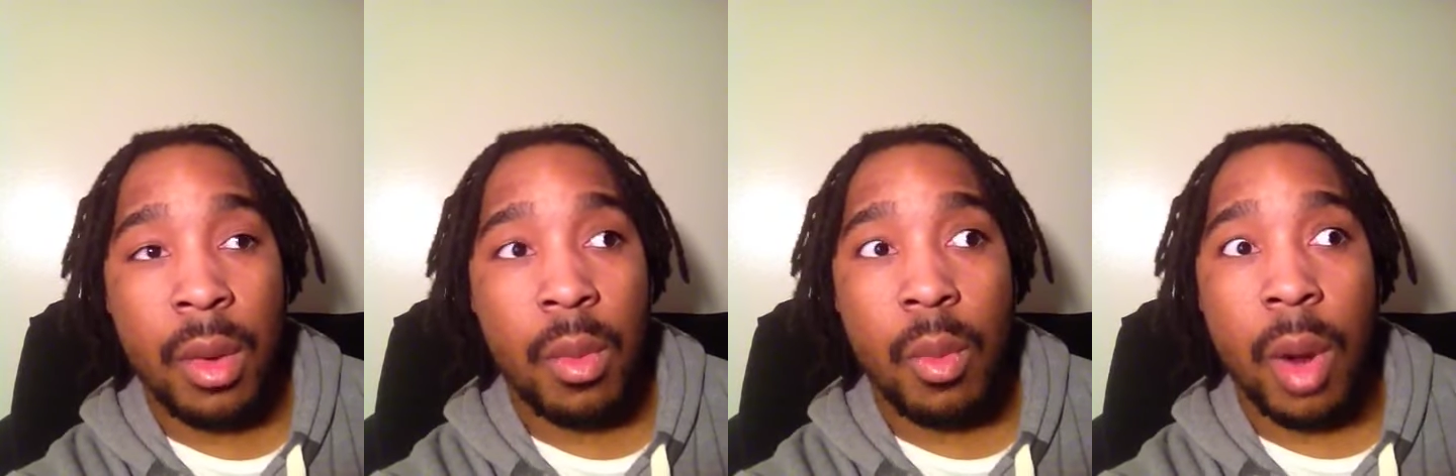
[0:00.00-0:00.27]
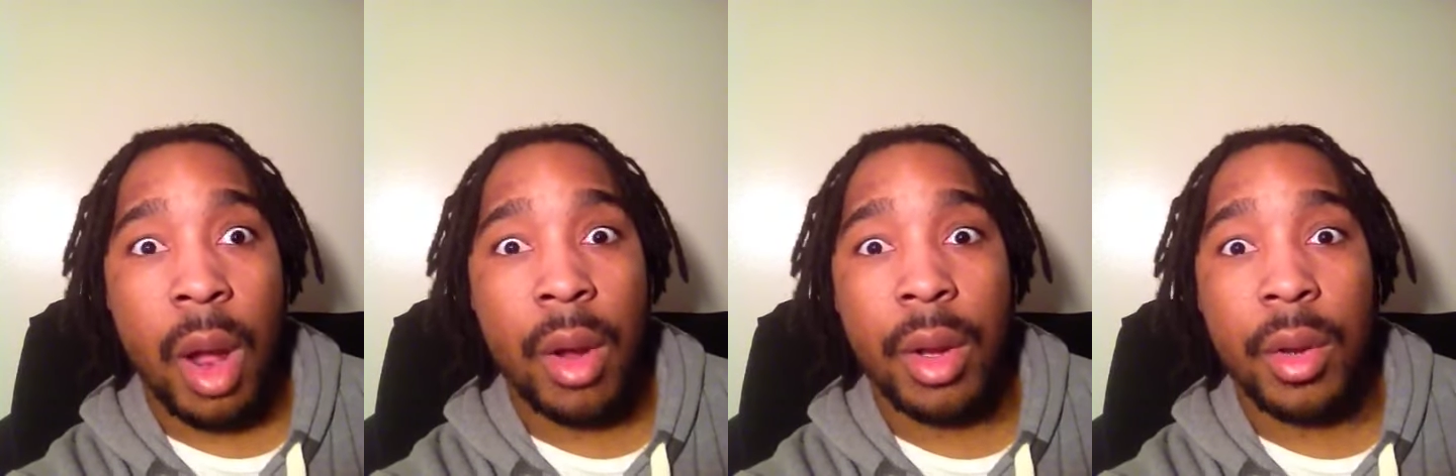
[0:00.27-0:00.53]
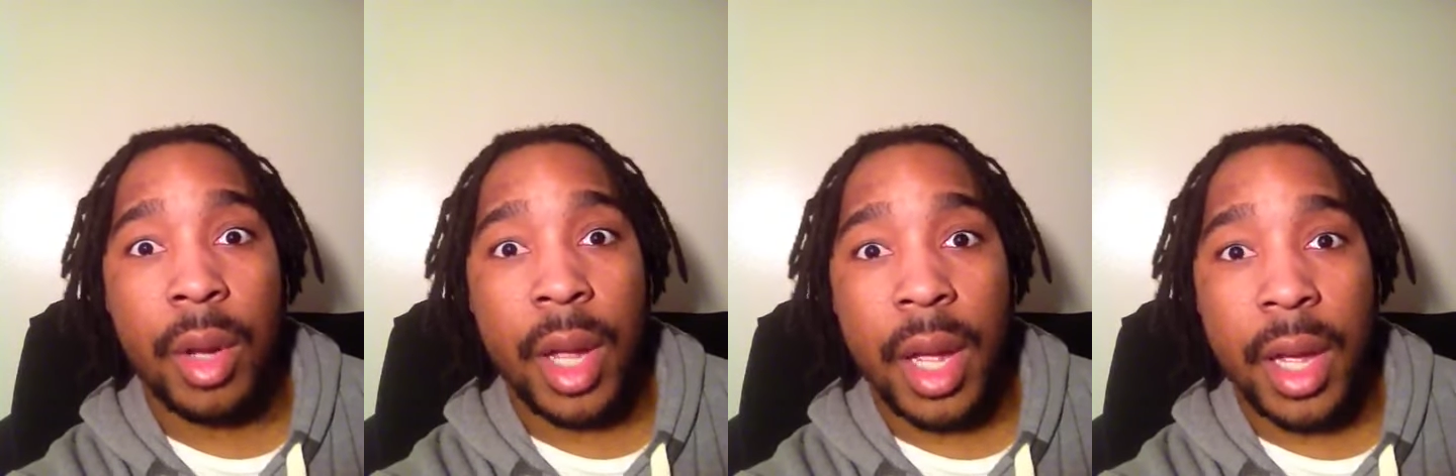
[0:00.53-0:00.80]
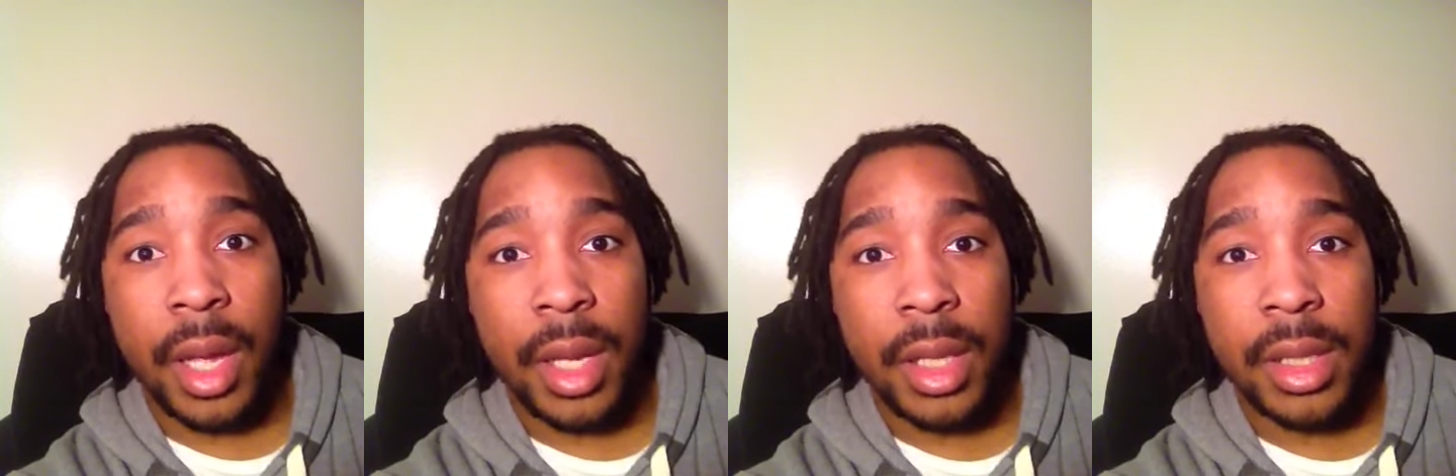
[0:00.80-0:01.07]
wow you
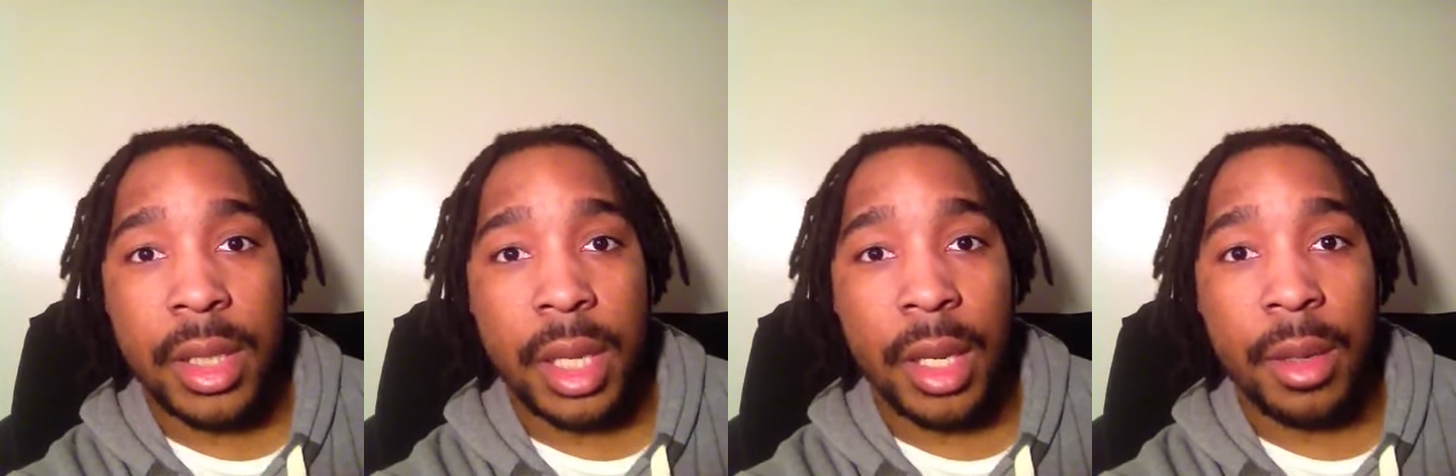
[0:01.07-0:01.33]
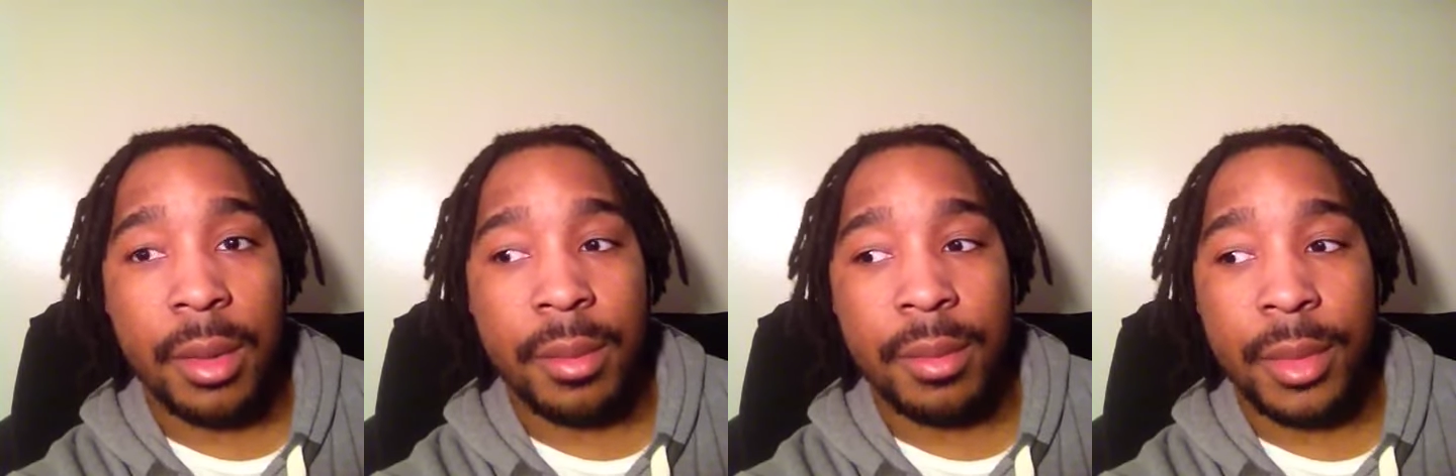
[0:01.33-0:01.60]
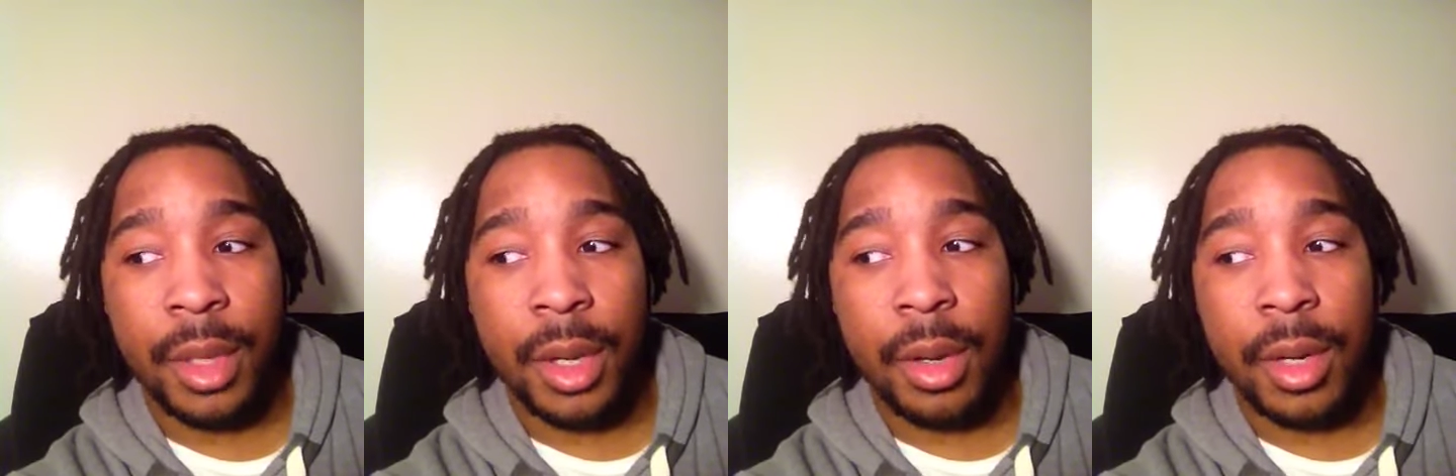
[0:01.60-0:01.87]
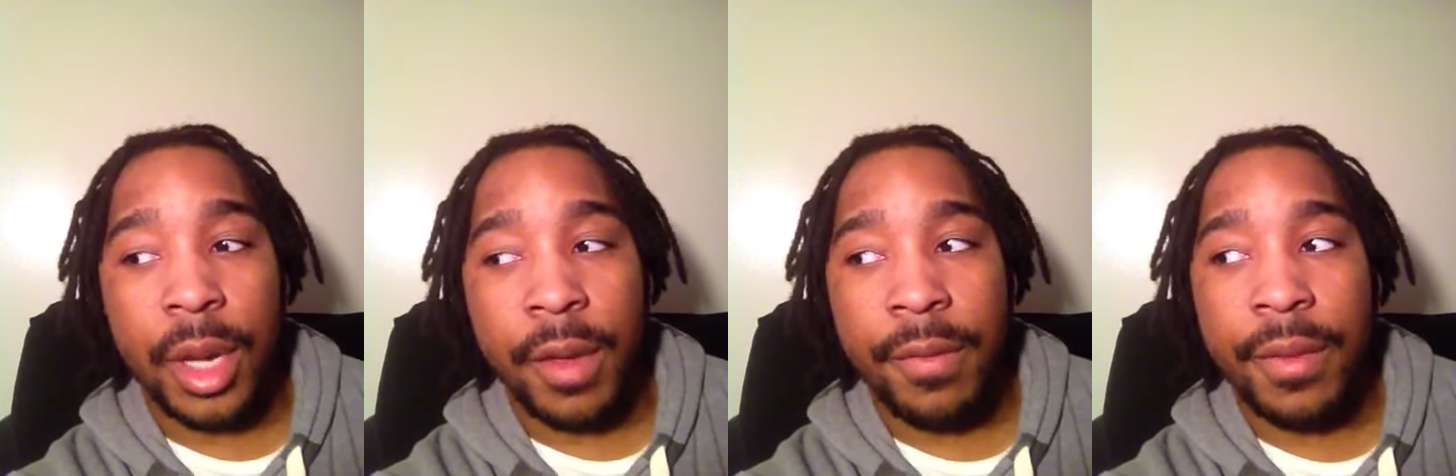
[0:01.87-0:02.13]
guys, and you know,
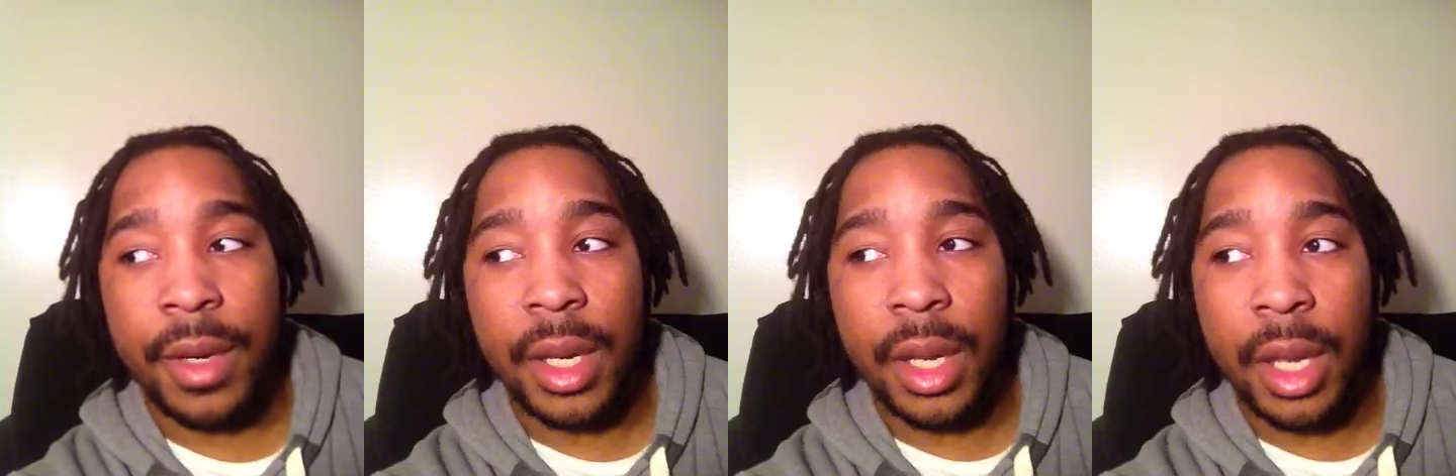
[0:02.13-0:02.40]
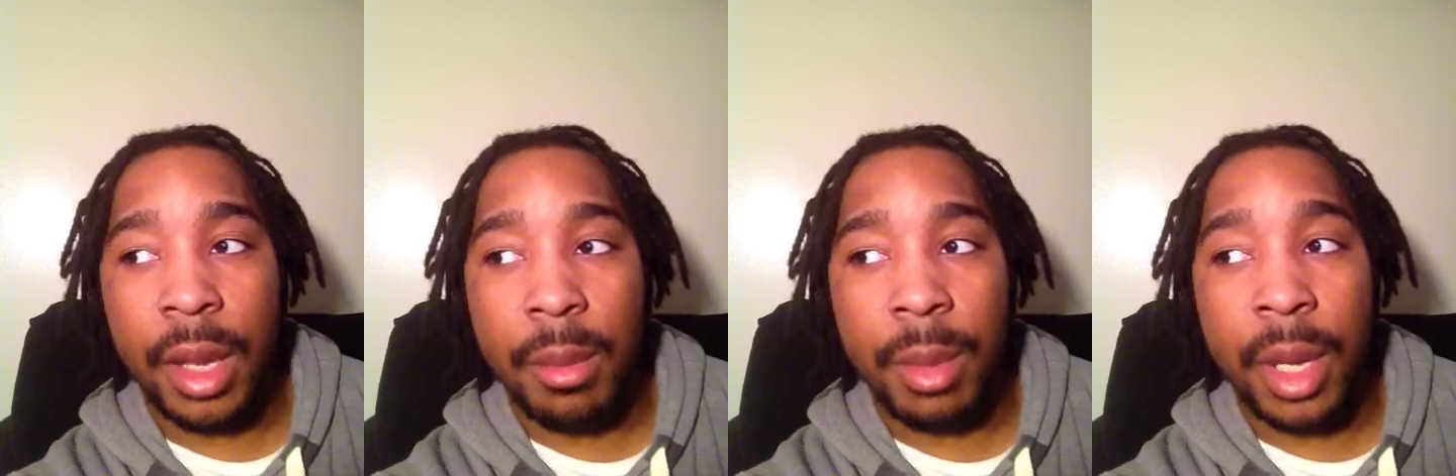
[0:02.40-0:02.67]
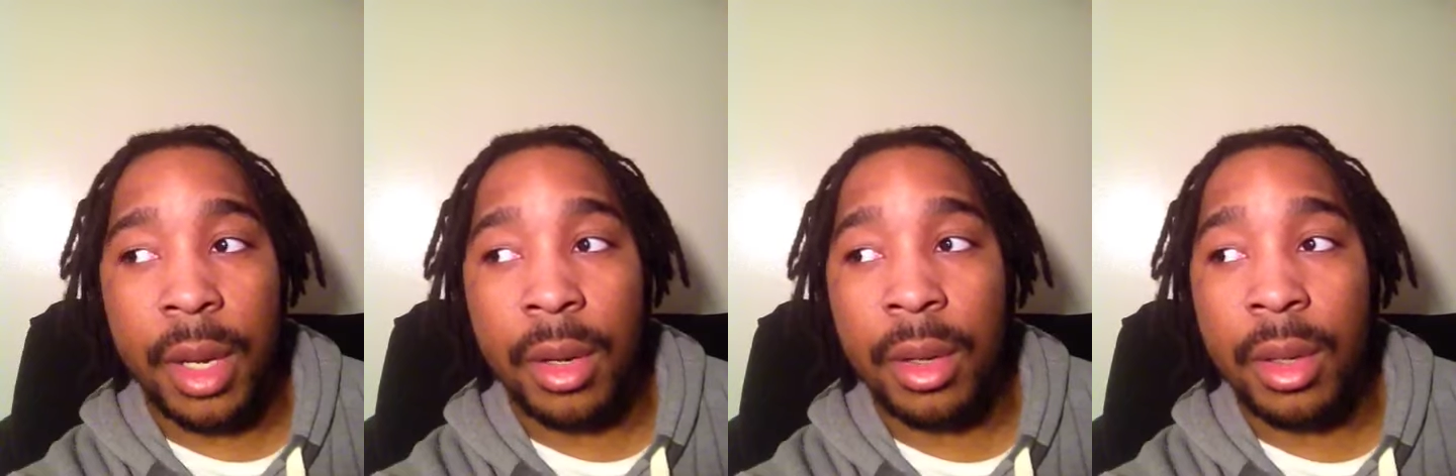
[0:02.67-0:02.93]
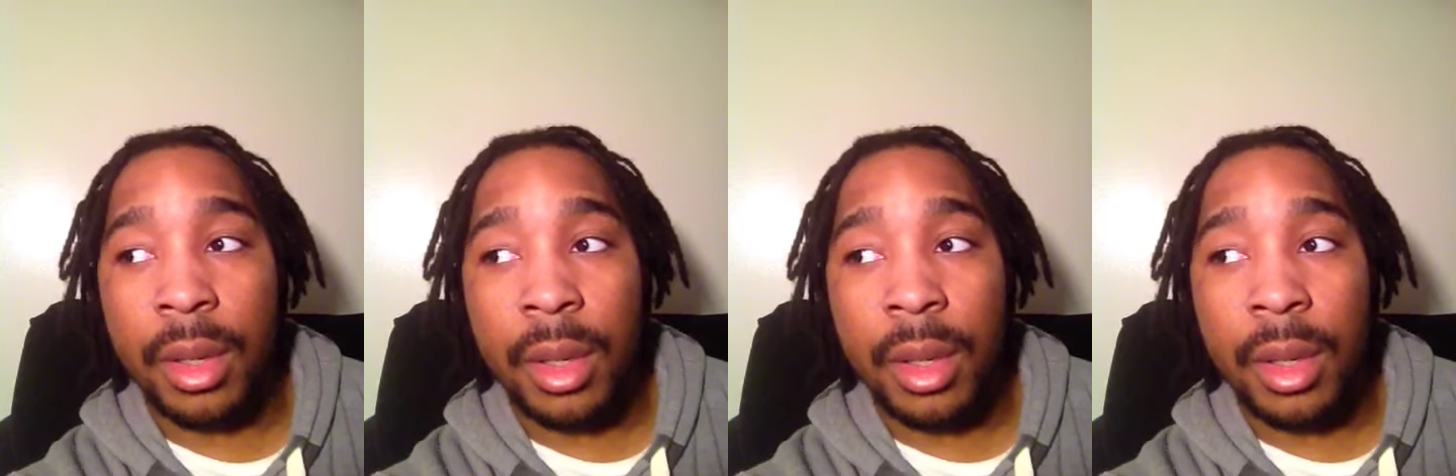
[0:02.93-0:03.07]
definitely get better.